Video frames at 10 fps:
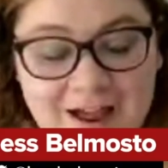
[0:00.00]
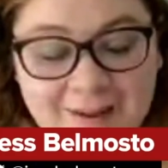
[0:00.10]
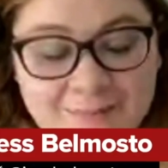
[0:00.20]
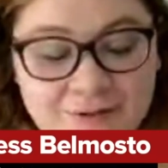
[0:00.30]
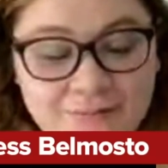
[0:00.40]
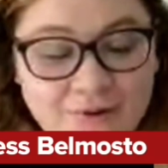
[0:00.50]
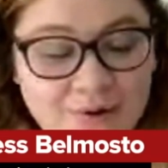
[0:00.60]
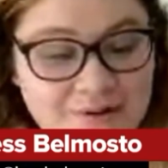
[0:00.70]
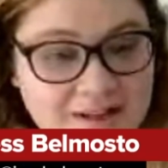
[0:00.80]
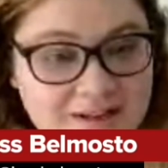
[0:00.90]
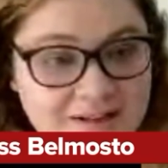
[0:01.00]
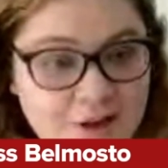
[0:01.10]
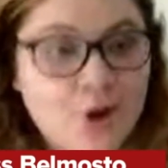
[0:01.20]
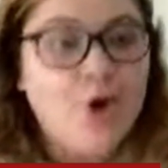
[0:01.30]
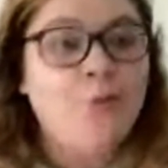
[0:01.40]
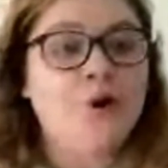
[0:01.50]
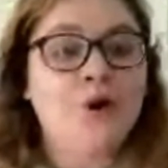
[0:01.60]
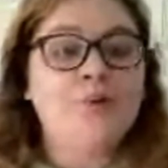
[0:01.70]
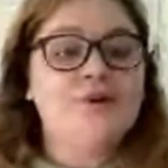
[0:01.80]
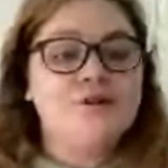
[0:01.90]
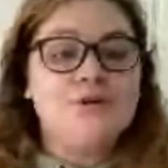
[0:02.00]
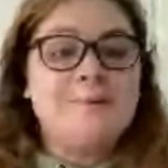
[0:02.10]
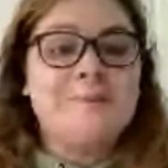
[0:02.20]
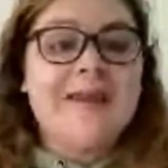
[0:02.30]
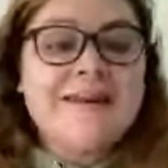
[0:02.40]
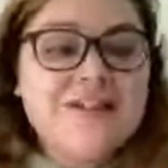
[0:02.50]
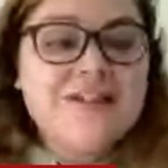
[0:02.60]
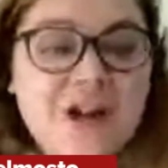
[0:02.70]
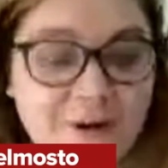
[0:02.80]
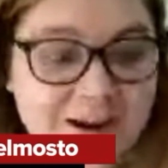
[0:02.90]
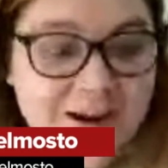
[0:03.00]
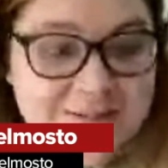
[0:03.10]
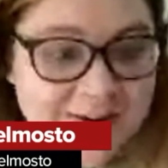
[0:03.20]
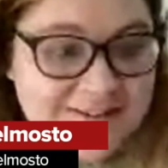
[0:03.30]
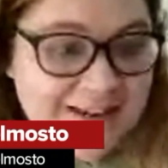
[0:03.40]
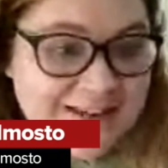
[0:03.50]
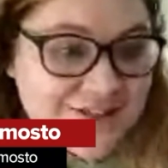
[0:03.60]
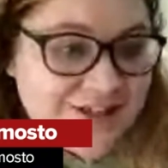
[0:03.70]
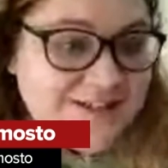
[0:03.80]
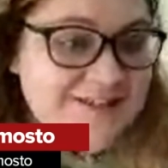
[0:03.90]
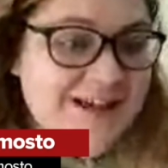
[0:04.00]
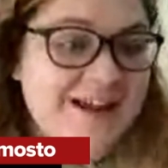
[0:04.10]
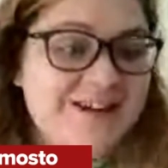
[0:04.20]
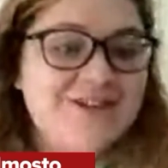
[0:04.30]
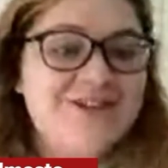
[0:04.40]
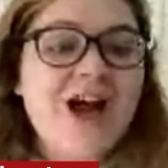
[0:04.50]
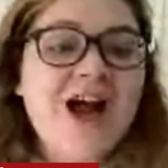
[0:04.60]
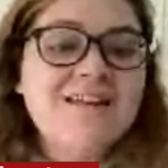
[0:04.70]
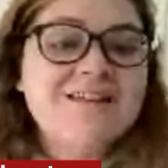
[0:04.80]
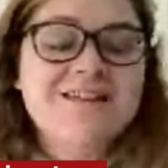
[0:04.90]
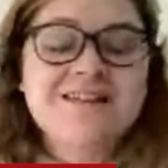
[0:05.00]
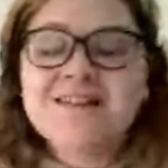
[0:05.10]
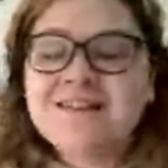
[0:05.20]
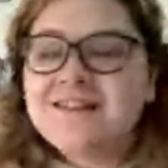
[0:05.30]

vibes rolling. We're going to manage our expectations and not